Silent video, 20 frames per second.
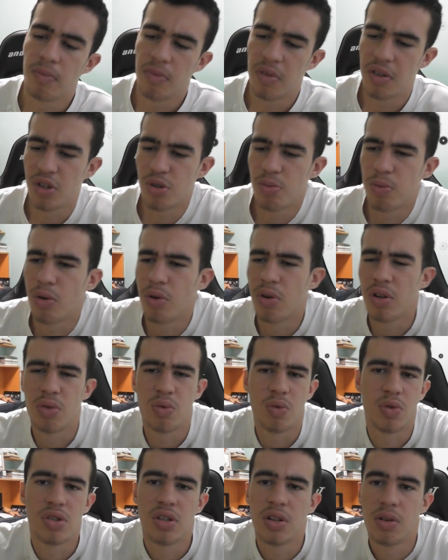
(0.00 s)
this pawn, it
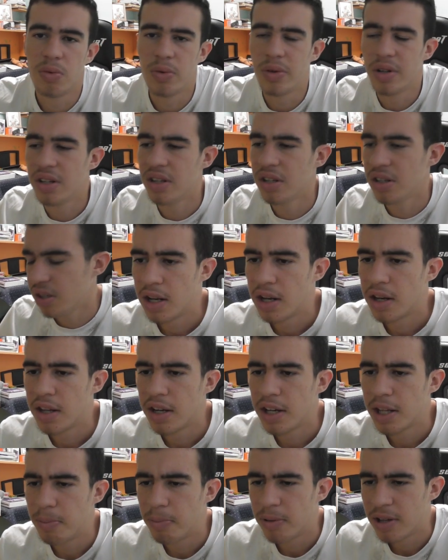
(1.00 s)
was still winning. And then
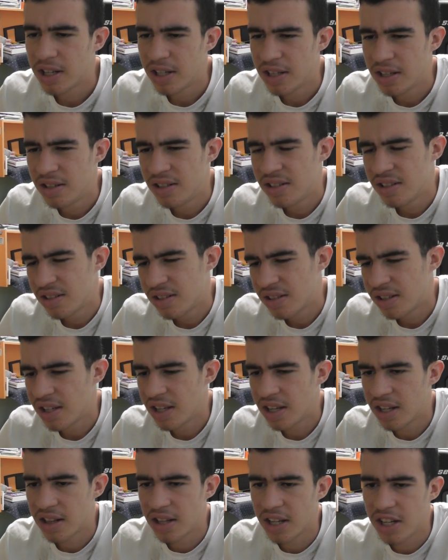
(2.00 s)
he played
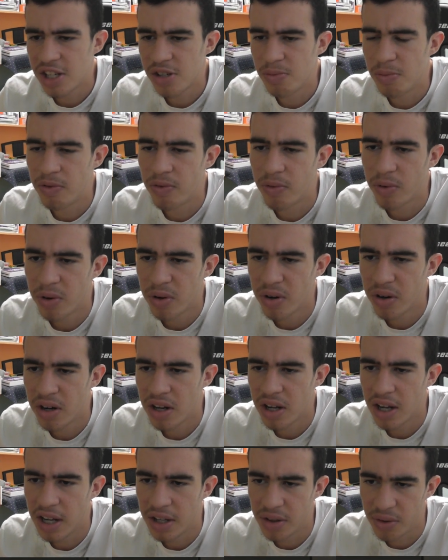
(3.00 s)
king takes b4.
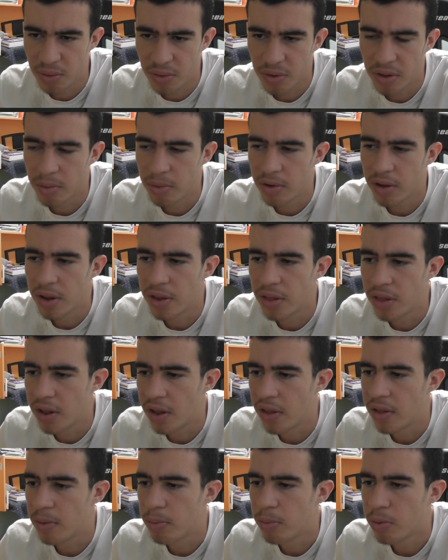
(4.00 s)
I took the
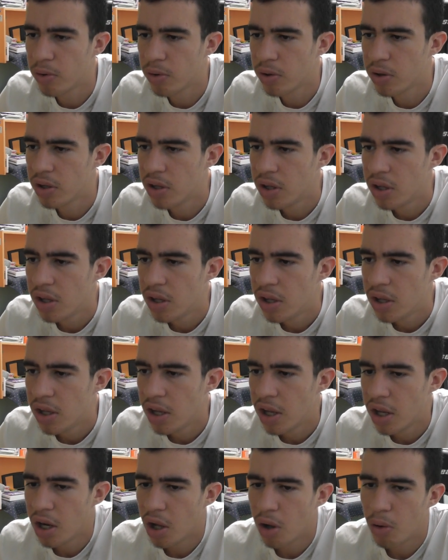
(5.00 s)
other pawn,
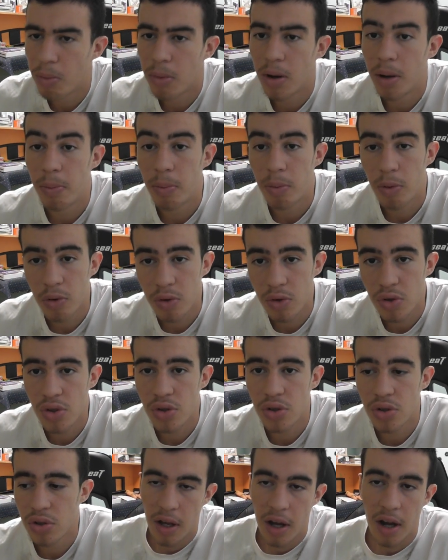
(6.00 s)
and now my
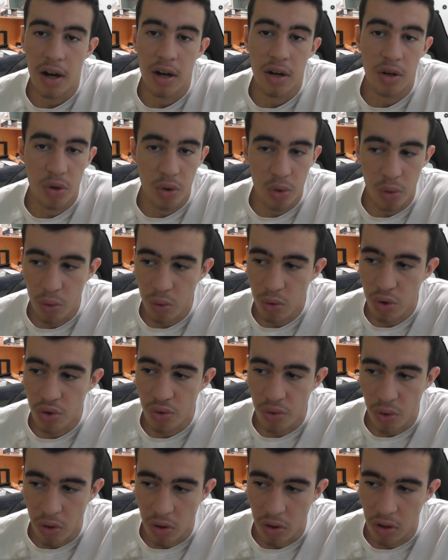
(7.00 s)
pawns are too
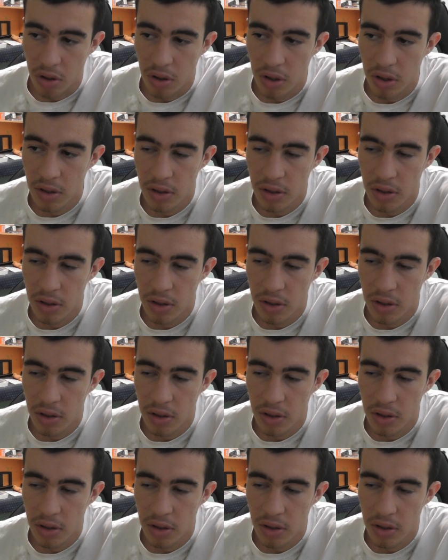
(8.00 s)
strong